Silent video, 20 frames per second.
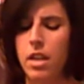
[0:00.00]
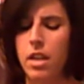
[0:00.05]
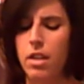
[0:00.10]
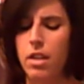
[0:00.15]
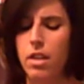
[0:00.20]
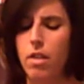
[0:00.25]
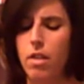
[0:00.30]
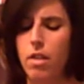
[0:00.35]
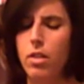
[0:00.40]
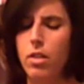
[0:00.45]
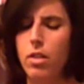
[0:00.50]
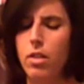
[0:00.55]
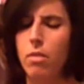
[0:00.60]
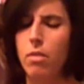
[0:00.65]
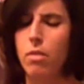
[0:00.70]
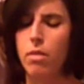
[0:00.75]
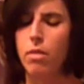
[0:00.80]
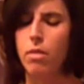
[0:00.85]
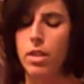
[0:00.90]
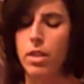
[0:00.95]
You also
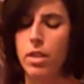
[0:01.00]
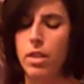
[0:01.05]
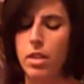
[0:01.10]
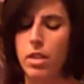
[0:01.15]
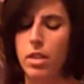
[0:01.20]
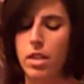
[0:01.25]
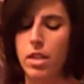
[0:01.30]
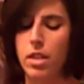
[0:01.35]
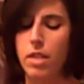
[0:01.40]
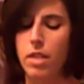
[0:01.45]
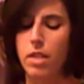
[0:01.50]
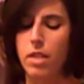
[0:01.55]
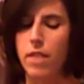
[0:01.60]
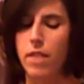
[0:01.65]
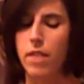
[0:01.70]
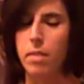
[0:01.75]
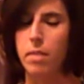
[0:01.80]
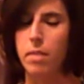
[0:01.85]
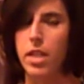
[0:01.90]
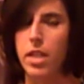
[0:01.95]
want to discuss
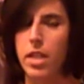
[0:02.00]
family